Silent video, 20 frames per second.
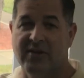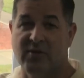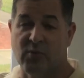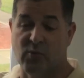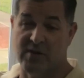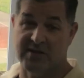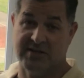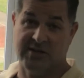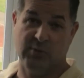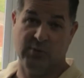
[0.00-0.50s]
The
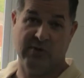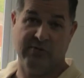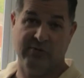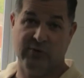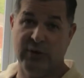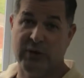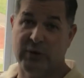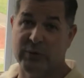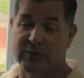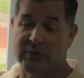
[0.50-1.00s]
ones that we
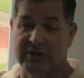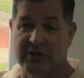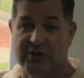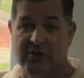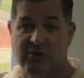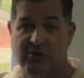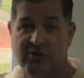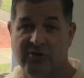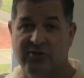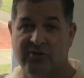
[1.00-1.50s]
frequently
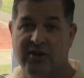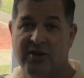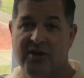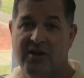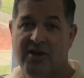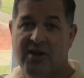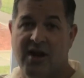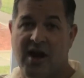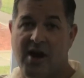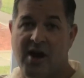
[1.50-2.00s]
use
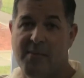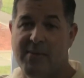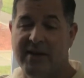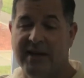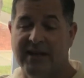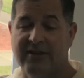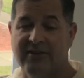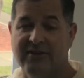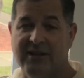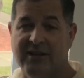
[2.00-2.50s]
being
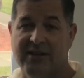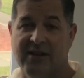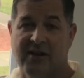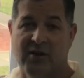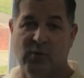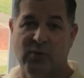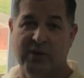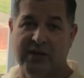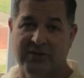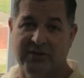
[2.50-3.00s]
cleaned on a
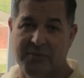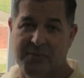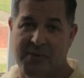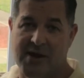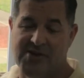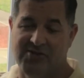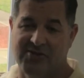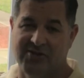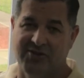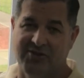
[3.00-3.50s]
weekly
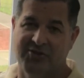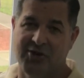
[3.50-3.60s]
basis.